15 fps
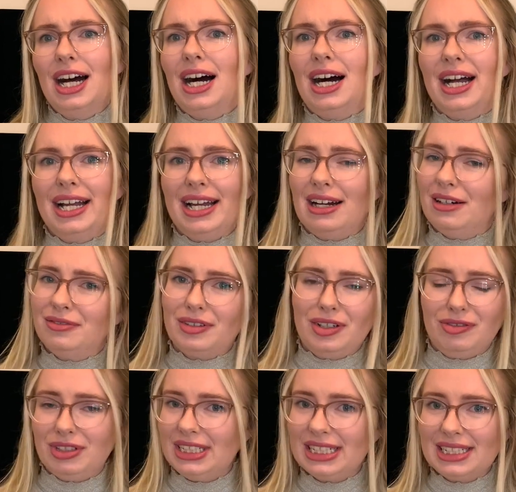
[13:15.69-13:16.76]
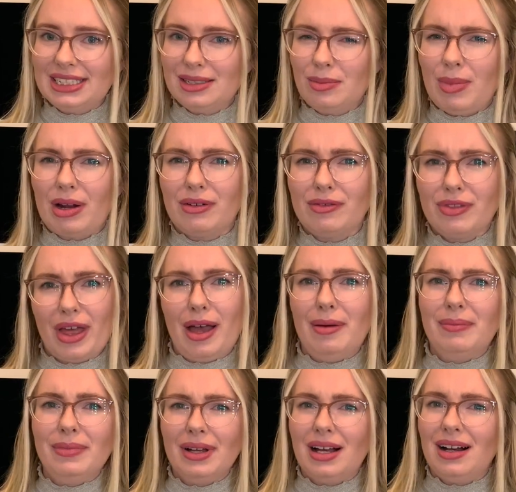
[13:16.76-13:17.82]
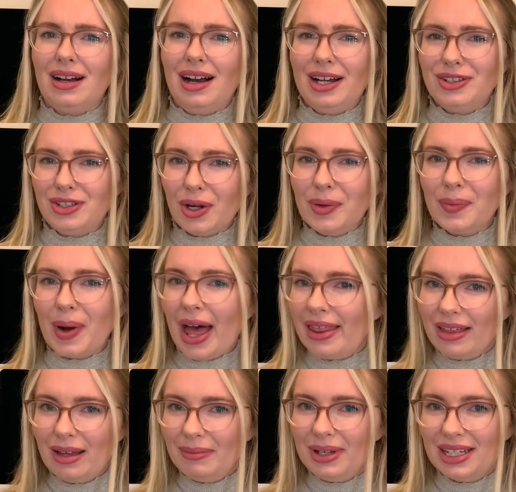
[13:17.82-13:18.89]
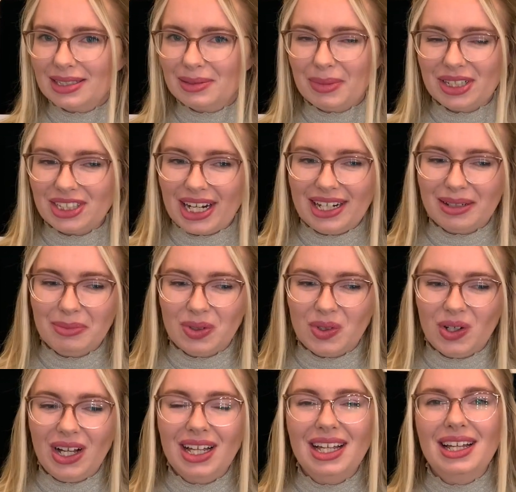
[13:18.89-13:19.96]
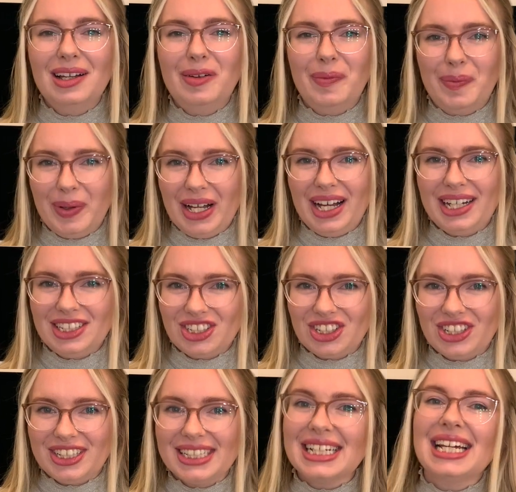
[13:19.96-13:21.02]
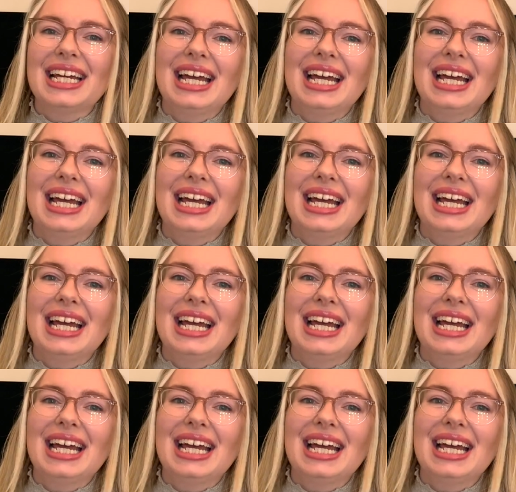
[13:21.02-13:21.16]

I have a ridiculous amount of them. I don't wear them as much anymore, but I should.